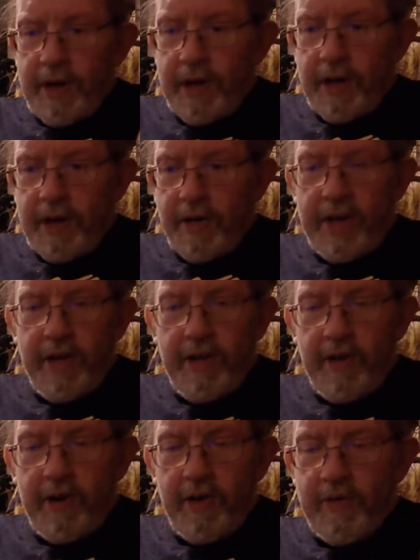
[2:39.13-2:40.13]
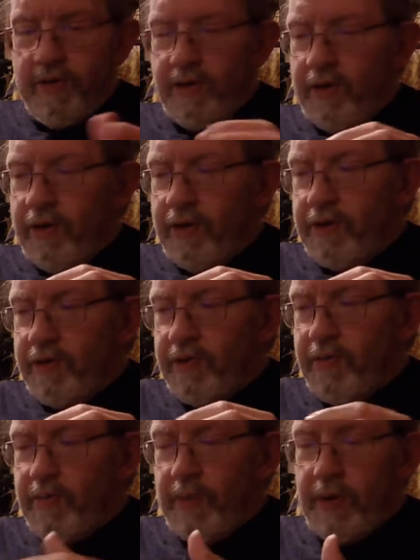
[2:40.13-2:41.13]
cleaning oil swords,
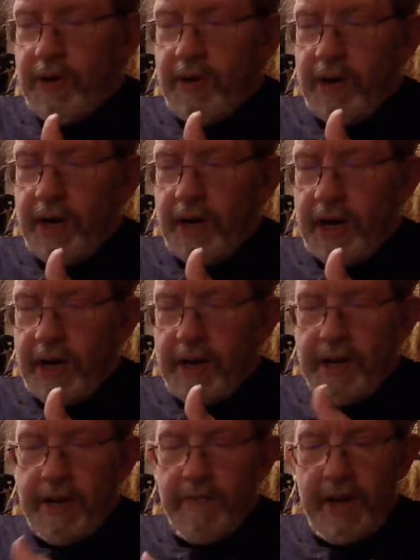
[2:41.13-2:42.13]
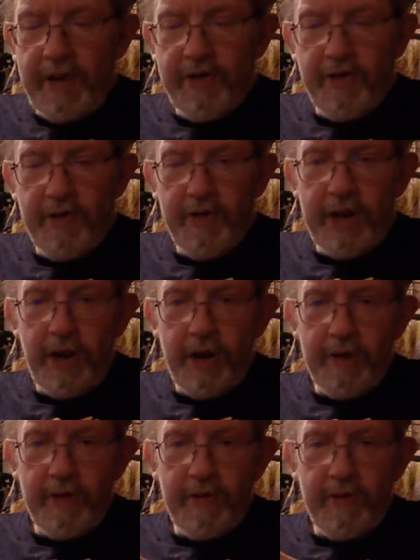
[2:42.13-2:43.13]
make sure to
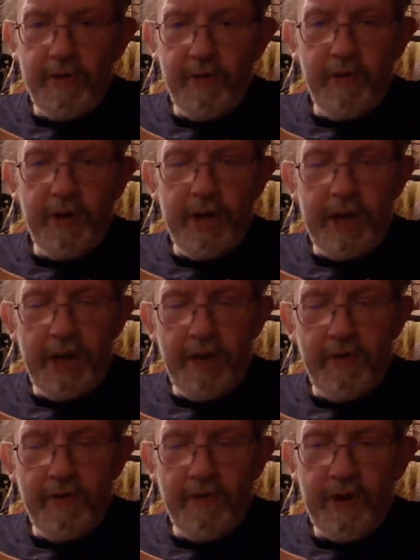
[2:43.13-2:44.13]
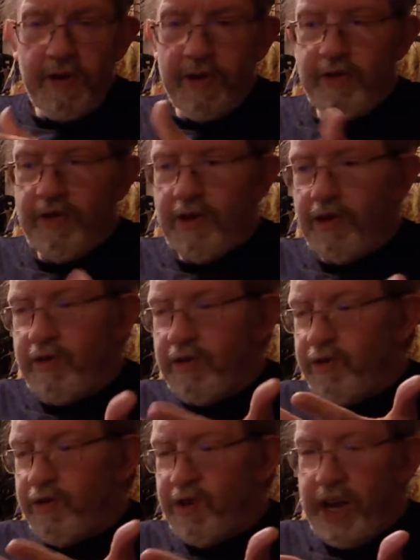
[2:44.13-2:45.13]
undo the hilt furniture,
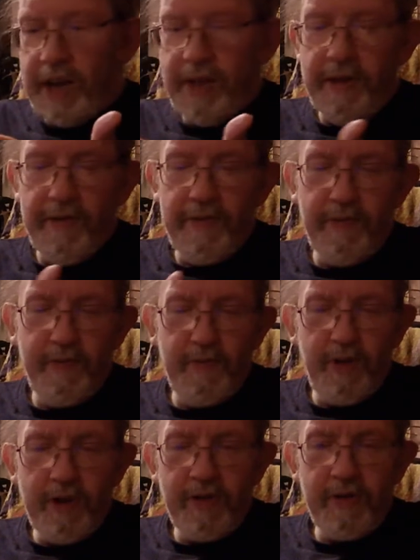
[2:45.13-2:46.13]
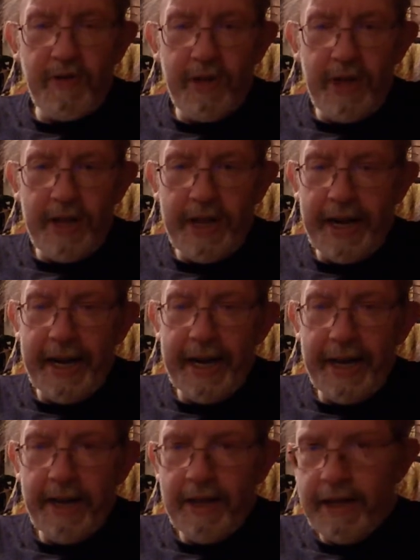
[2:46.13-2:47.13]
check the rust on the tine,
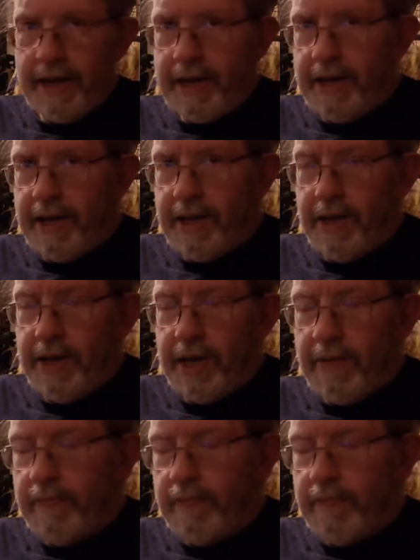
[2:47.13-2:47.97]
that kind of thing.